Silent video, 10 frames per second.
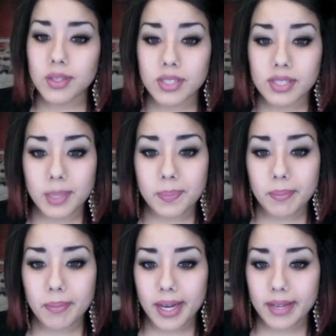Just keep in
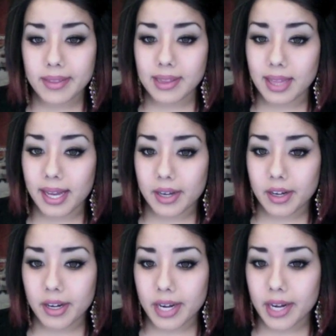mind, the lighter
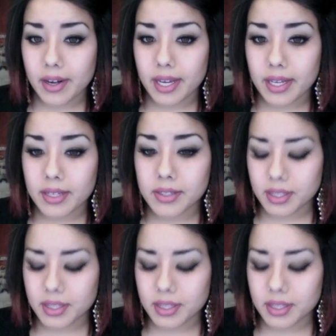your hair is,